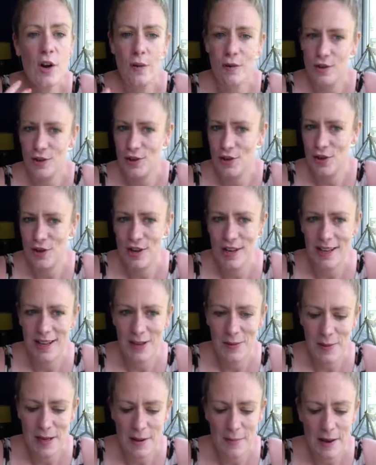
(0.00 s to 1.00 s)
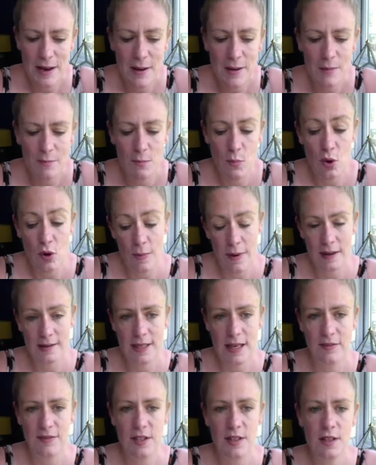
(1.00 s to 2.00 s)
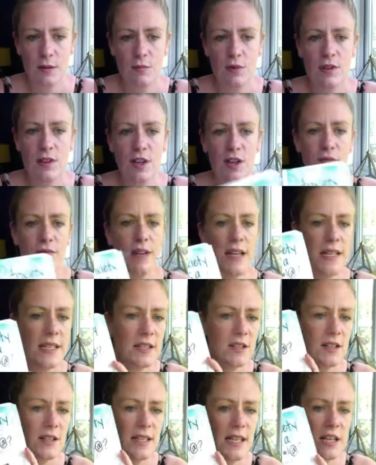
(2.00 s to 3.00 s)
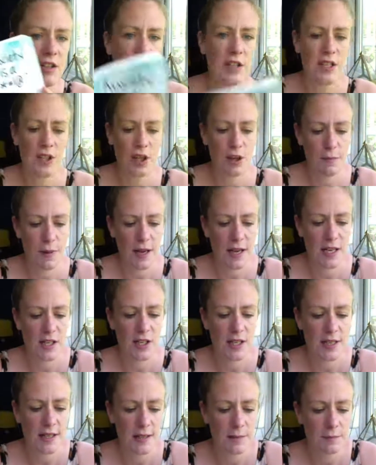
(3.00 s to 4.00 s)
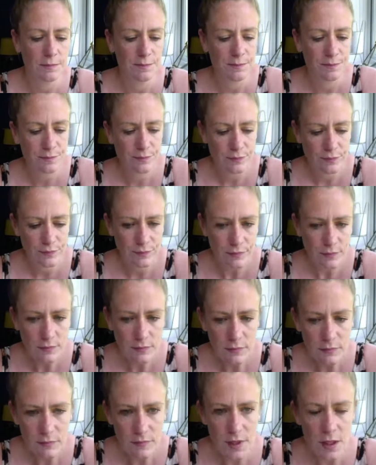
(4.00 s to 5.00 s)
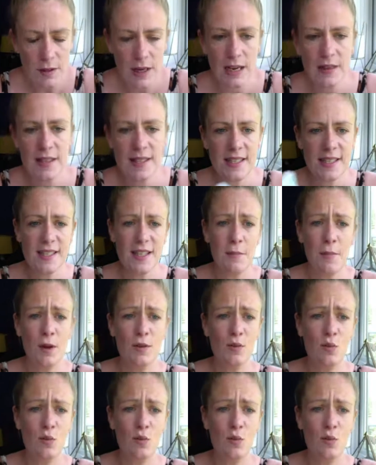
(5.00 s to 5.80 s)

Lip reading: on to talk a little bit more about it after. So I'm just going to read. It's just literally 2 pages. Okay, this is the most